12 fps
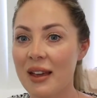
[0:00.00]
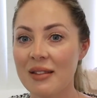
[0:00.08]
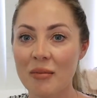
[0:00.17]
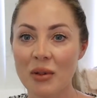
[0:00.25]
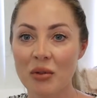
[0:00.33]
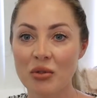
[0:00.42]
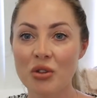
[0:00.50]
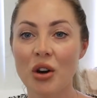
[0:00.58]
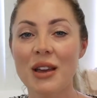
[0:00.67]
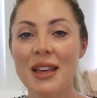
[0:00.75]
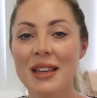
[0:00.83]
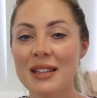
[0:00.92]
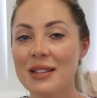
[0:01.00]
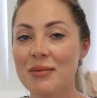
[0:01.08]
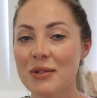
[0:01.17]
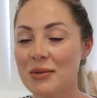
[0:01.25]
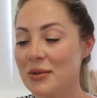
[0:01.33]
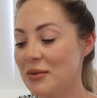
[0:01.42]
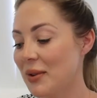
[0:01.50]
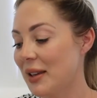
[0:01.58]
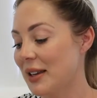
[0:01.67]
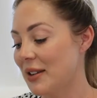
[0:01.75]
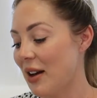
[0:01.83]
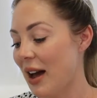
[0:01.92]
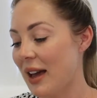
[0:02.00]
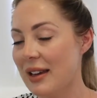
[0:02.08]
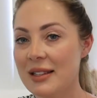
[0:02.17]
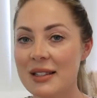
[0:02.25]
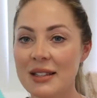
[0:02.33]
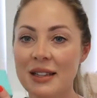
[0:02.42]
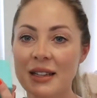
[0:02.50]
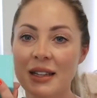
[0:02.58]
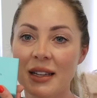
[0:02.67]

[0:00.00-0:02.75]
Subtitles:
and some little chockies, which was really nice.